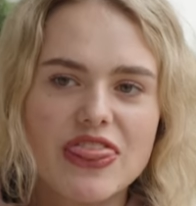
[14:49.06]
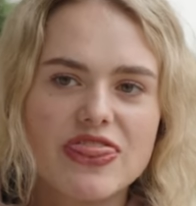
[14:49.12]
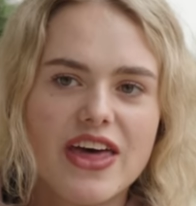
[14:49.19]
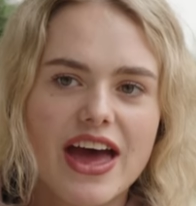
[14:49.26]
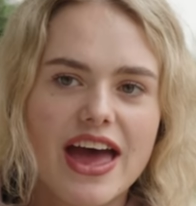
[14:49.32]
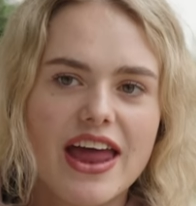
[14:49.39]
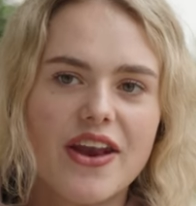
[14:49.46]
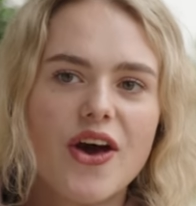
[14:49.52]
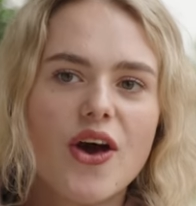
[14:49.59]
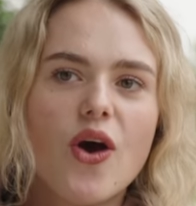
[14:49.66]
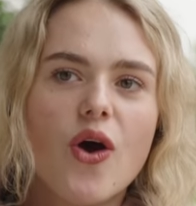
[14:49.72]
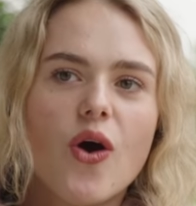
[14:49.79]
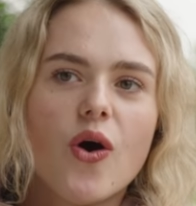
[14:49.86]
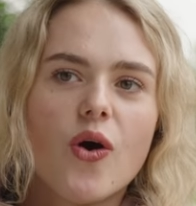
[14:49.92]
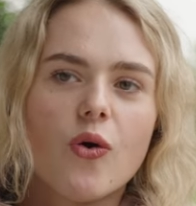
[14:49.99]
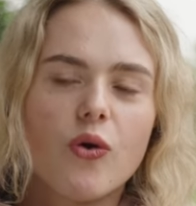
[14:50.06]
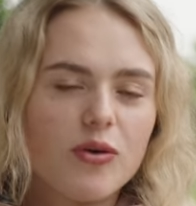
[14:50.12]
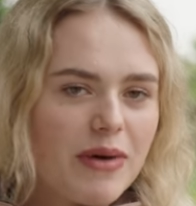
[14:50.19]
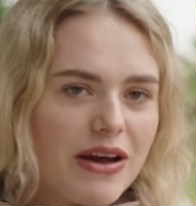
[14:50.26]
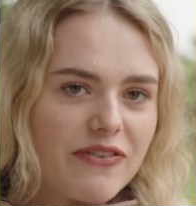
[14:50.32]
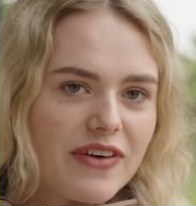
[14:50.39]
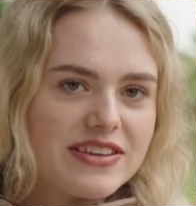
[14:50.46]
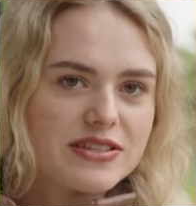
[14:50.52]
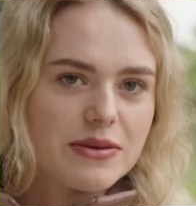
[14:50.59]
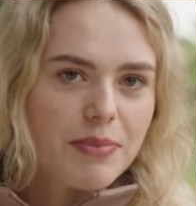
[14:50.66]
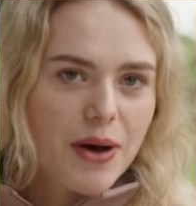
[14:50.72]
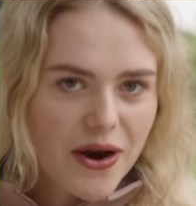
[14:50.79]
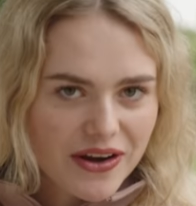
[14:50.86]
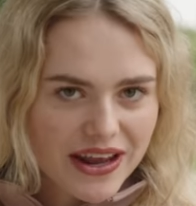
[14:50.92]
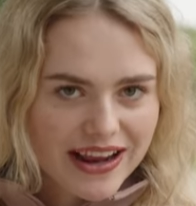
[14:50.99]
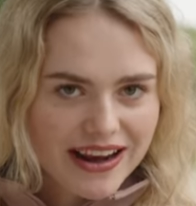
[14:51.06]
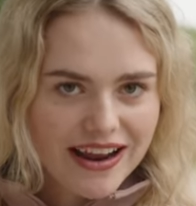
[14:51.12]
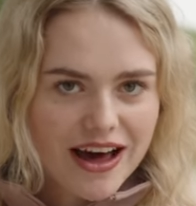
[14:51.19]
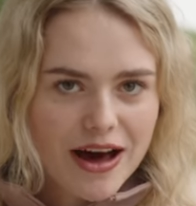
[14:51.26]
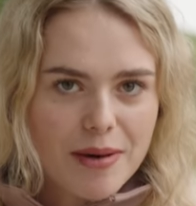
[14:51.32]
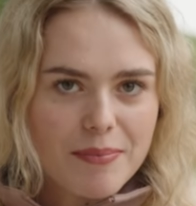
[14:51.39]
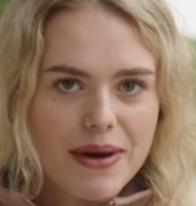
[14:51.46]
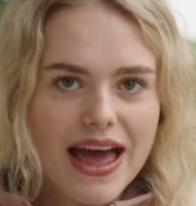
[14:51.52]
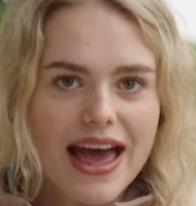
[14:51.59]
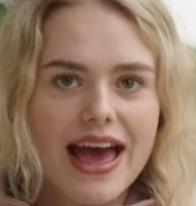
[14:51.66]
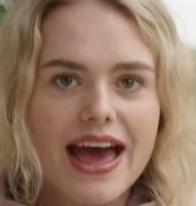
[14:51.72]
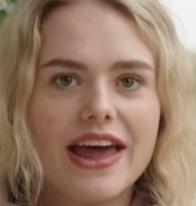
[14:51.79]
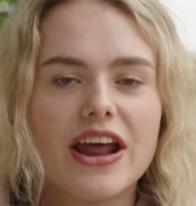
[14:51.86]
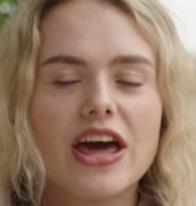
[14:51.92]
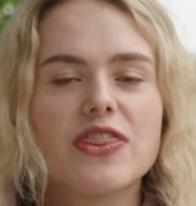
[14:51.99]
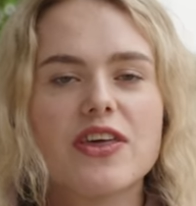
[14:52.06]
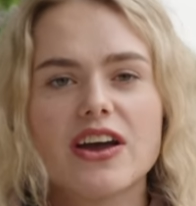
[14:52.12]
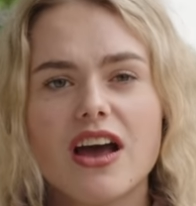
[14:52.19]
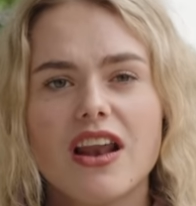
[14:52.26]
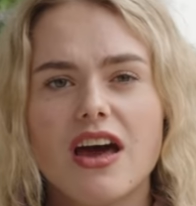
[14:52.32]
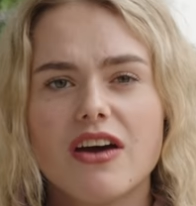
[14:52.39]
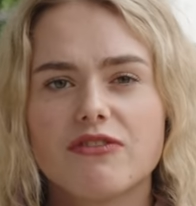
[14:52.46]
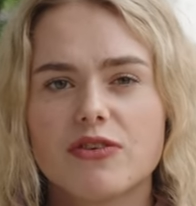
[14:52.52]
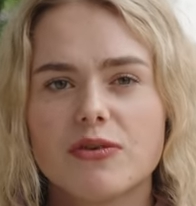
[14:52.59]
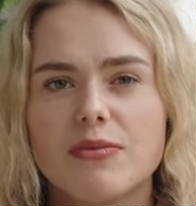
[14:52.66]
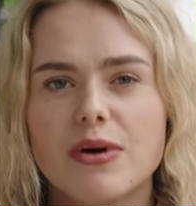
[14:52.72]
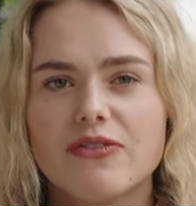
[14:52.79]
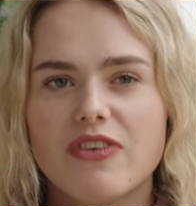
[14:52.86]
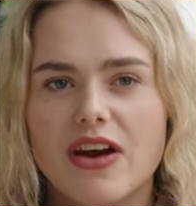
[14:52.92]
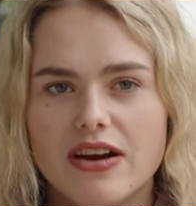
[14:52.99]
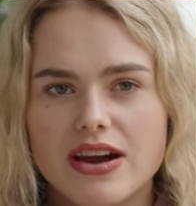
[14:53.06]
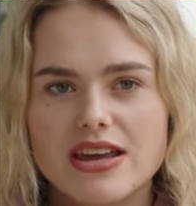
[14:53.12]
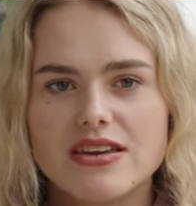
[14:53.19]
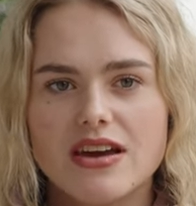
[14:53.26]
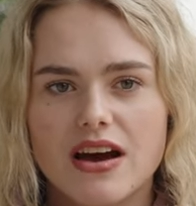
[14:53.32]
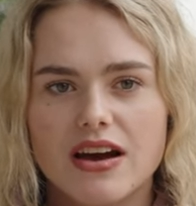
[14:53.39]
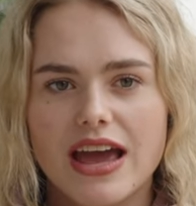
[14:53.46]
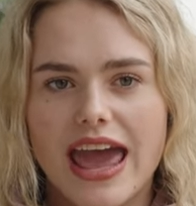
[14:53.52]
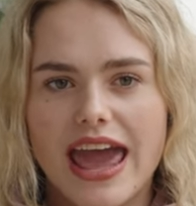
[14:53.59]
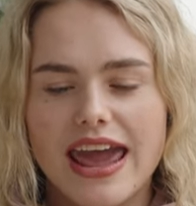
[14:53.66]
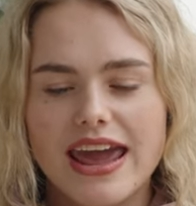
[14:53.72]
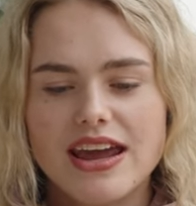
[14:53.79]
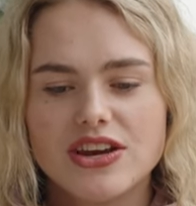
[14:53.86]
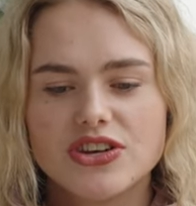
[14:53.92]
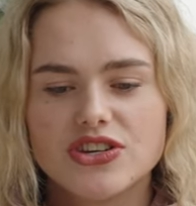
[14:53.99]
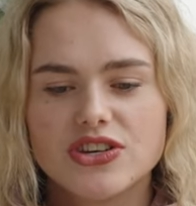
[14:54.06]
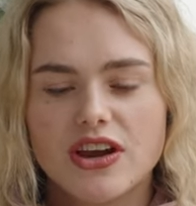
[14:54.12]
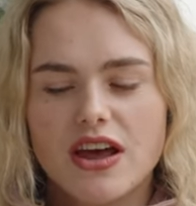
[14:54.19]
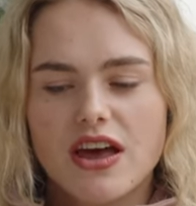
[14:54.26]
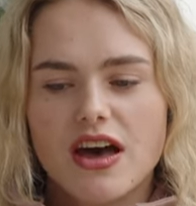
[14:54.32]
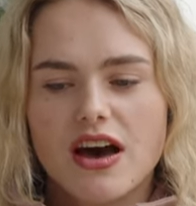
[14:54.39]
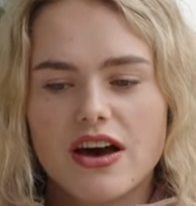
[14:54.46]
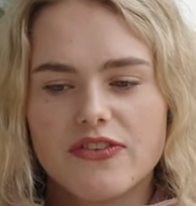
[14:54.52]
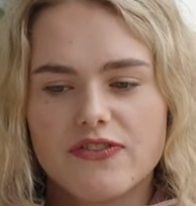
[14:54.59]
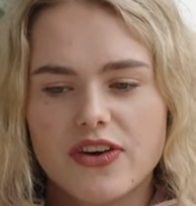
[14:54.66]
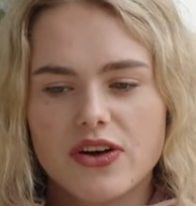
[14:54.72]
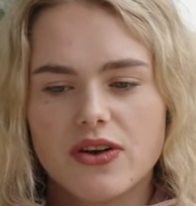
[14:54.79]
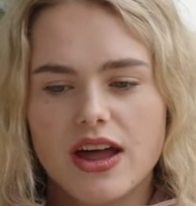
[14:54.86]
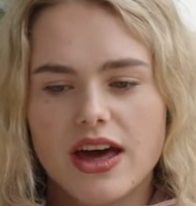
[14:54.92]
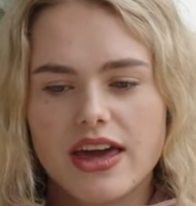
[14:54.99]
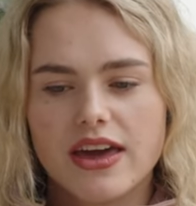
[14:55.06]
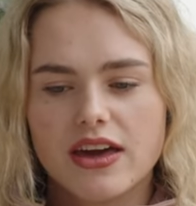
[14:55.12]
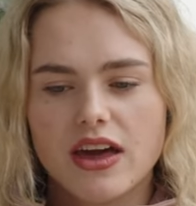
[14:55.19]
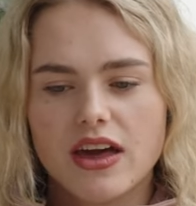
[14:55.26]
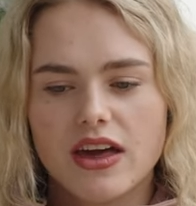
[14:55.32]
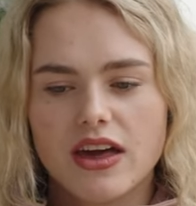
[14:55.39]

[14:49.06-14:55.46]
than all of my friends at Pony Club. And I think I learned from a very young age. I feel like